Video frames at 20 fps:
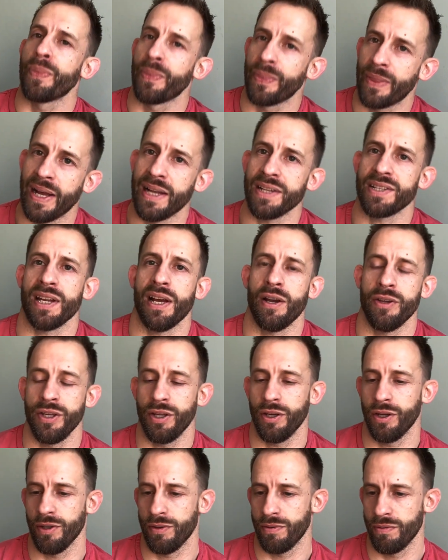That's how
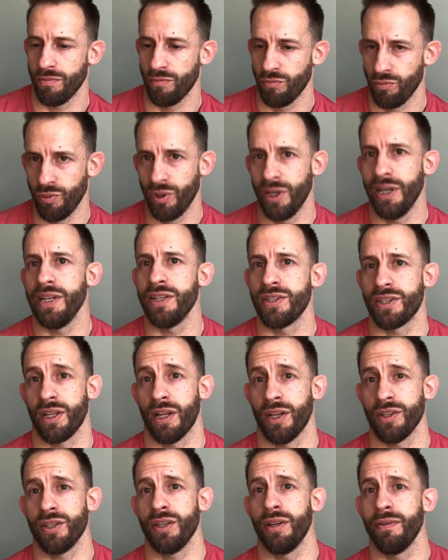you're going to really
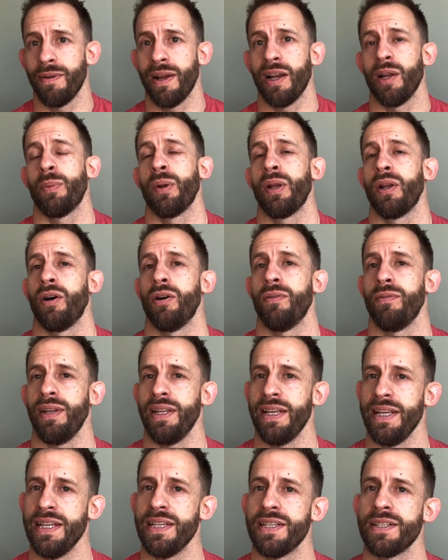start to develop a lot of
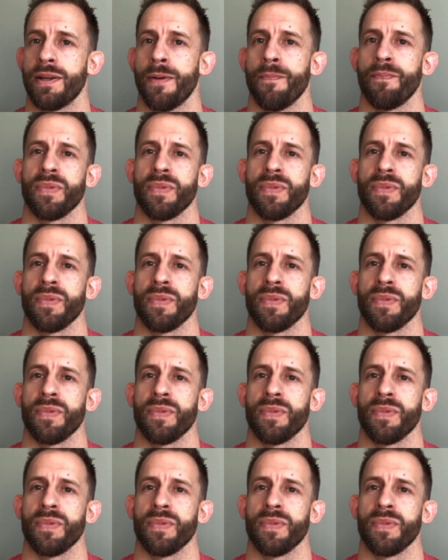leads.